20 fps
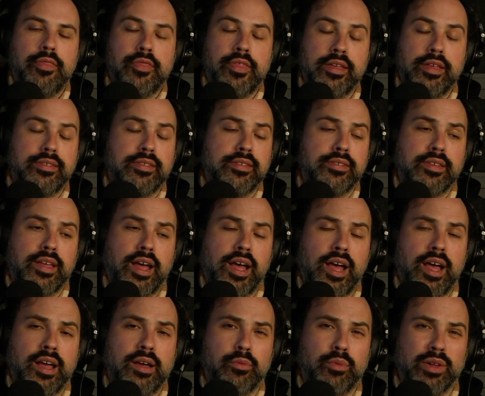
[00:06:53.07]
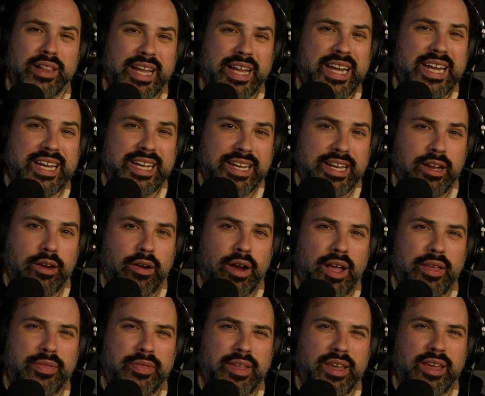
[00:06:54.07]
This is related here.
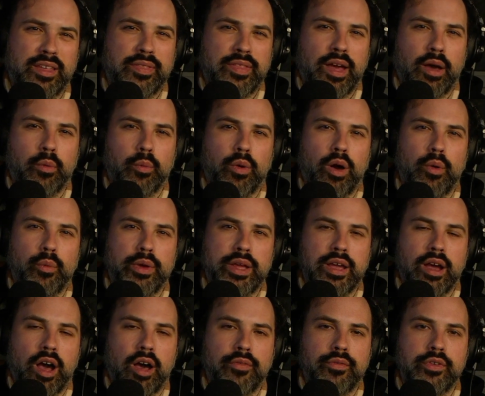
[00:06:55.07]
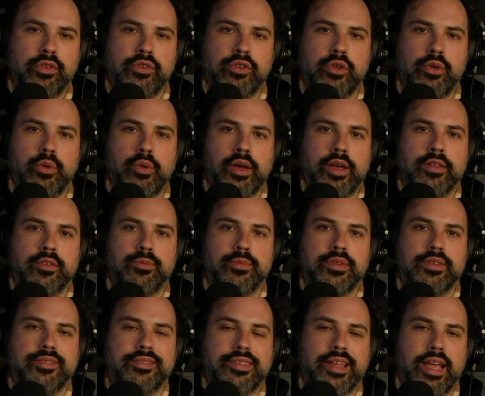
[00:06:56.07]
I think that what we often do is
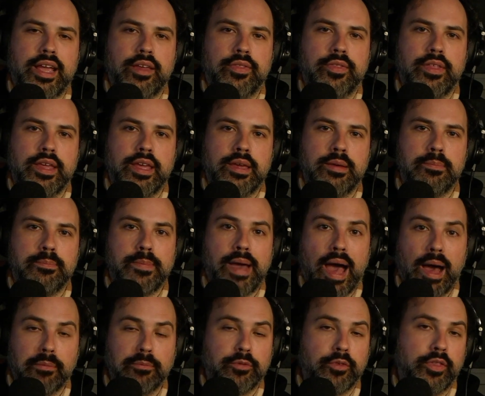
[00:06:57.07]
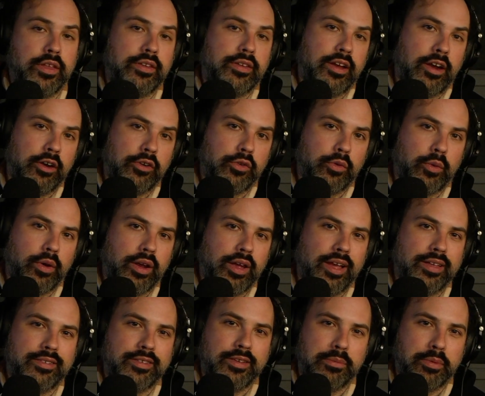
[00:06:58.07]
mistake the map for the territory,
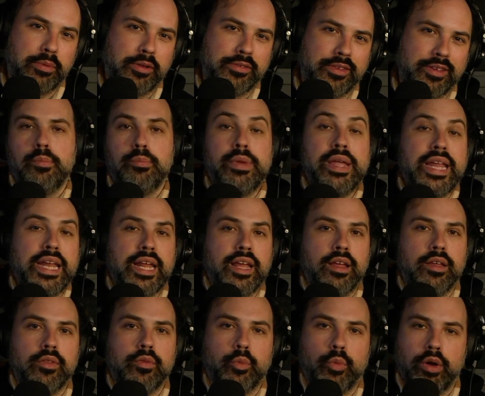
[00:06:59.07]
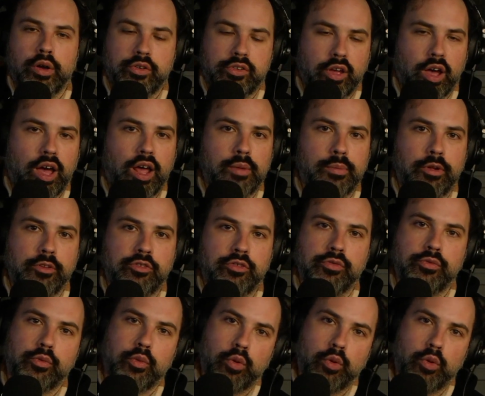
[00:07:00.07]
as he puts it. Meaning, we're taught a bunch of